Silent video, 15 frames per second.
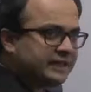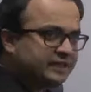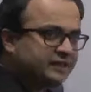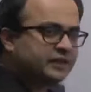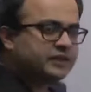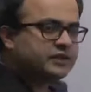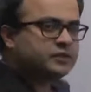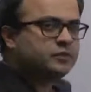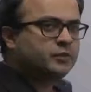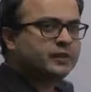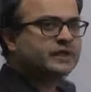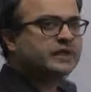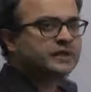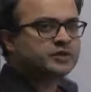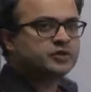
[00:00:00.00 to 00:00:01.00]
function
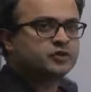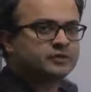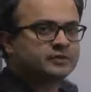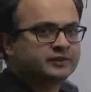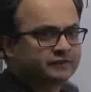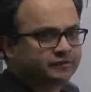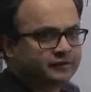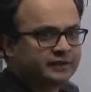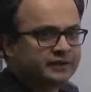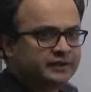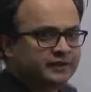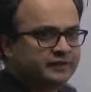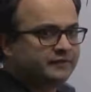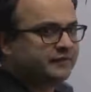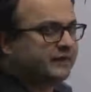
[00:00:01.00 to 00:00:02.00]
will assume different
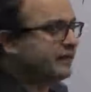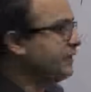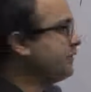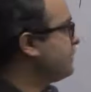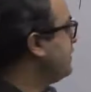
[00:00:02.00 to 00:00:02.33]
values.